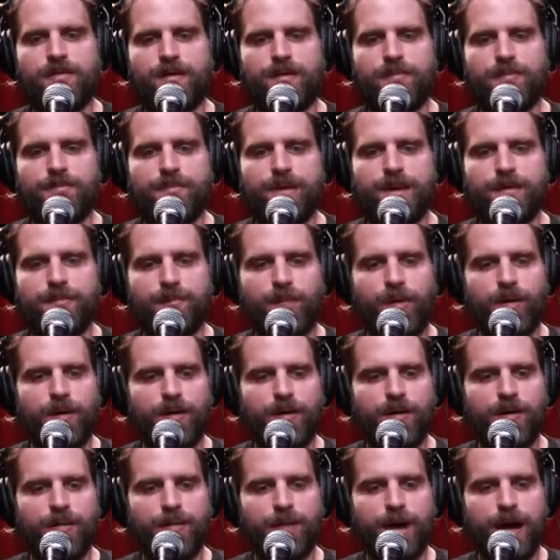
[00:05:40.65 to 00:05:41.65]
a bit more
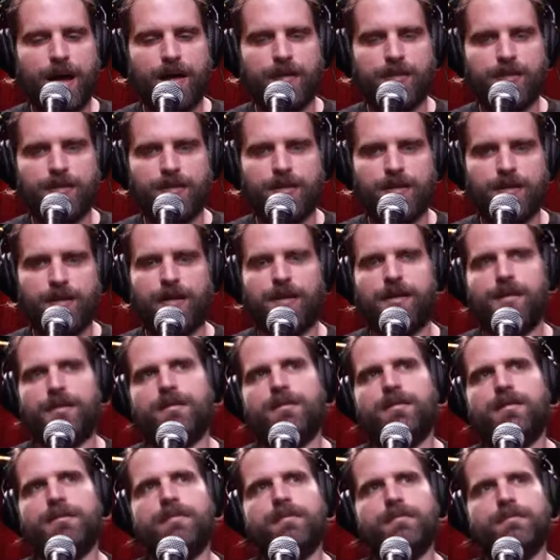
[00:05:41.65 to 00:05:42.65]
about
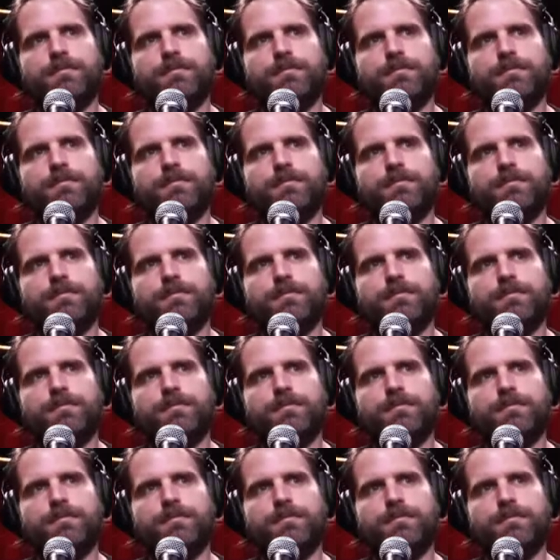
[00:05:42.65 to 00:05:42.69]
the